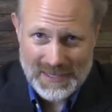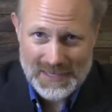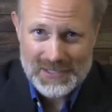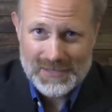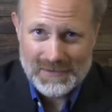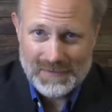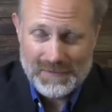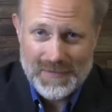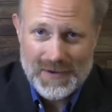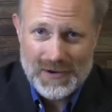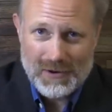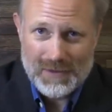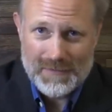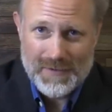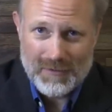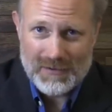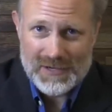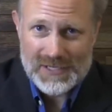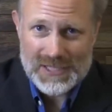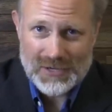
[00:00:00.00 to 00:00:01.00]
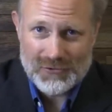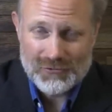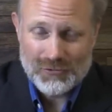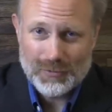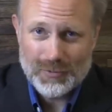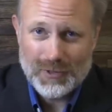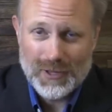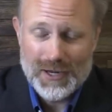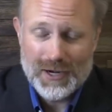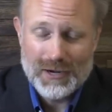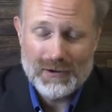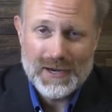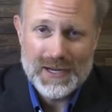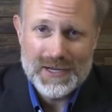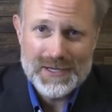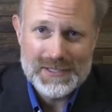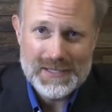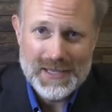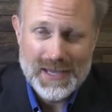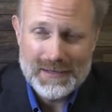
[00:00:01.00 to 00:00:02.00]
that's the fear of every central planner,
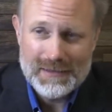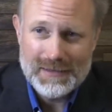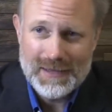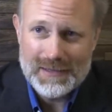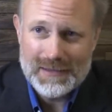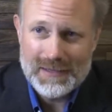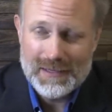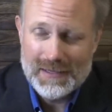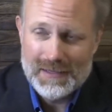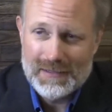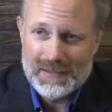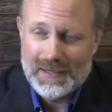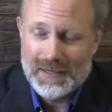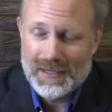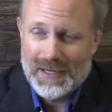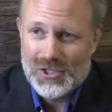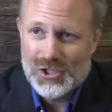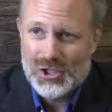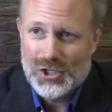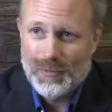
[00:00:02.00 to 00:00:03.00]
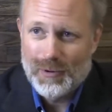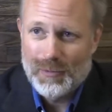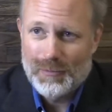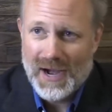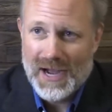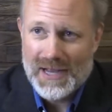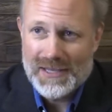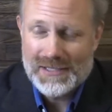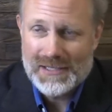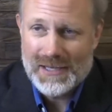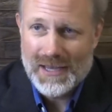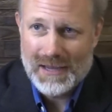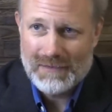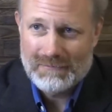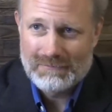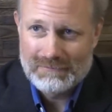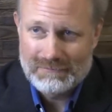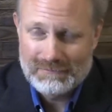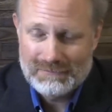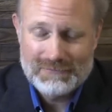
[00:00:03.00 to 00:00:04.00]
right? Is that the consumer mindset
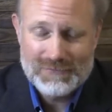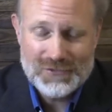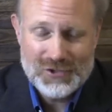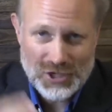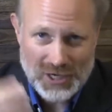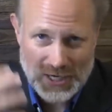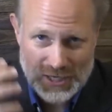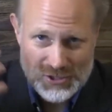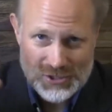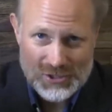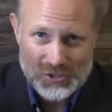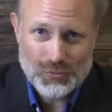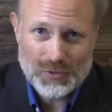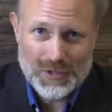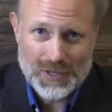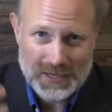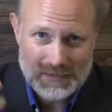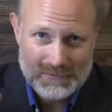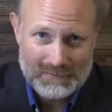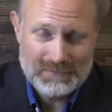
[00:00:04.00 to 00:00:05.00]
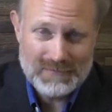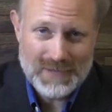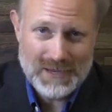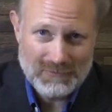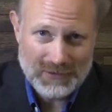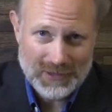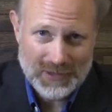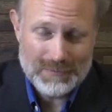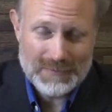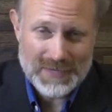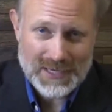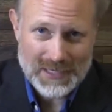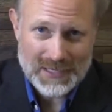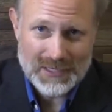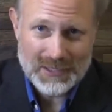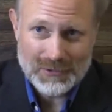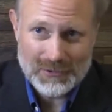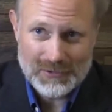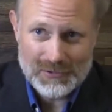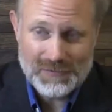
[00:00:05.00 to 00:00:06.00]
changes where they really begin
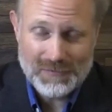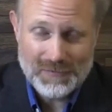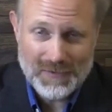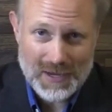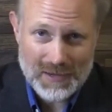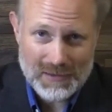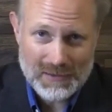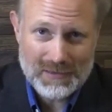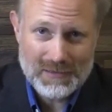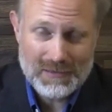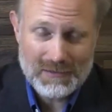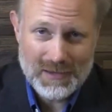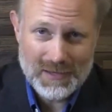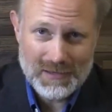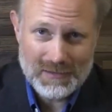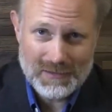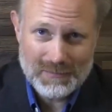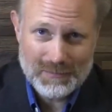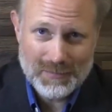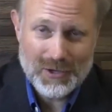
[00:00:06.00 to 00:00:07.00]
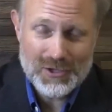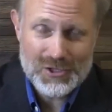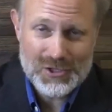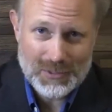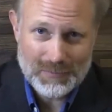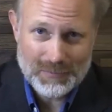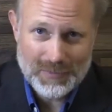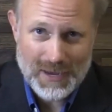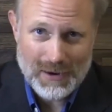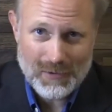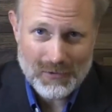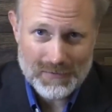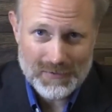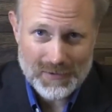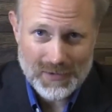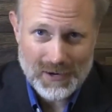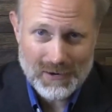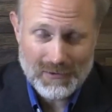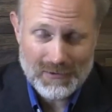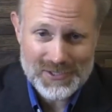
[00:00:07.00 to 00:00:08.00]
to lose faith in the purchasing power of
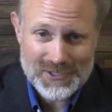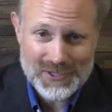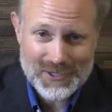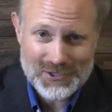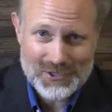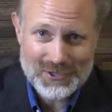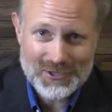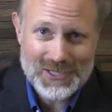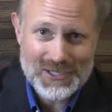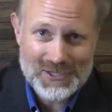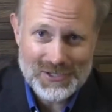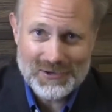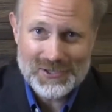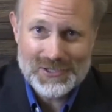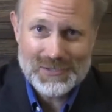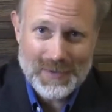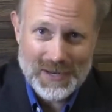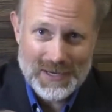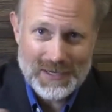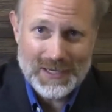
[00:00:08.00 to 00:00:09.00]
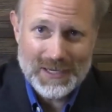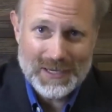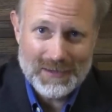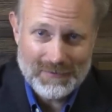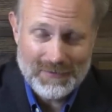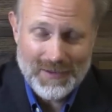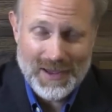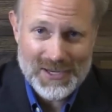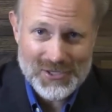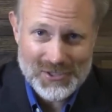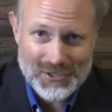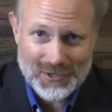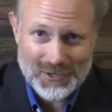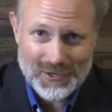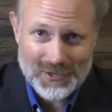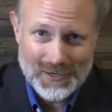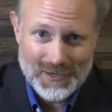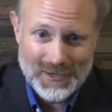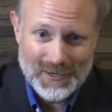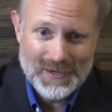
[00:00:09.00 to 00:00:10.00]
the currency, so they start spending it
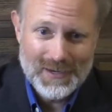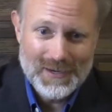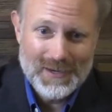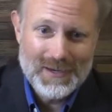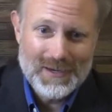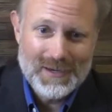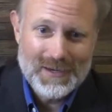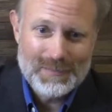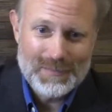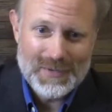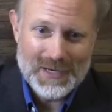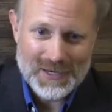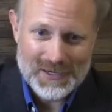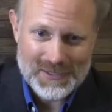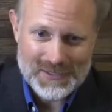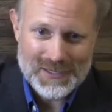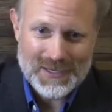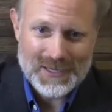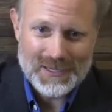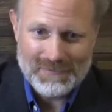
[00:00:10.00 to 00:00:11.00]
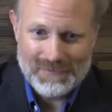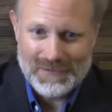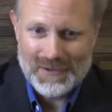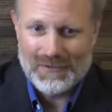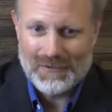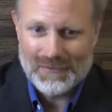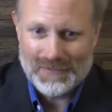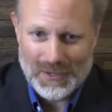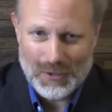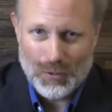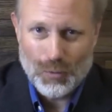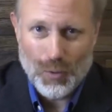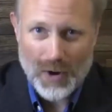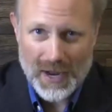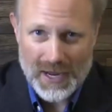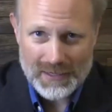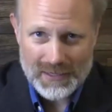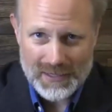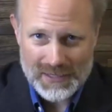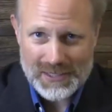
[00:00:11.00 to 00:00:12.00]
faster because they fear if they
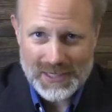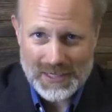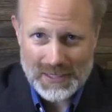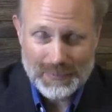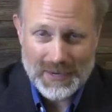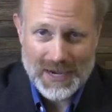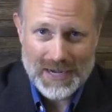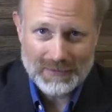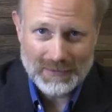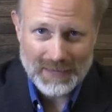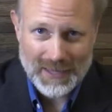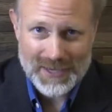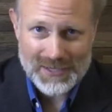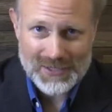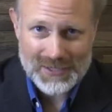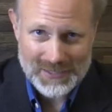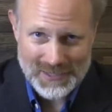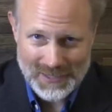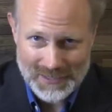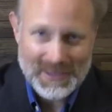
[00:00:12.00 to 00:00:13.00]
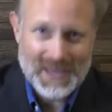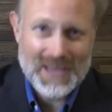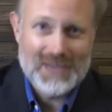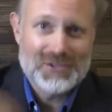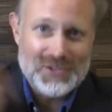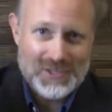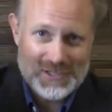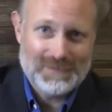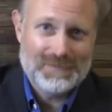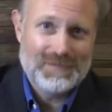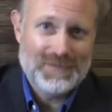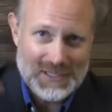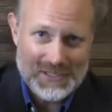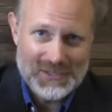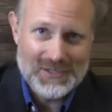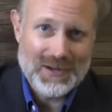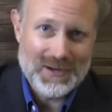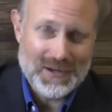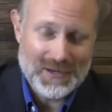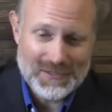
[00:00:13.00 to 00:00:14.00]
wait, it's going to buy less, and that just
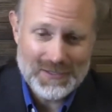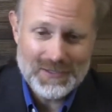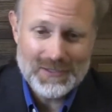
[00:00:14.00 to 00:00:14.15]
feeds on it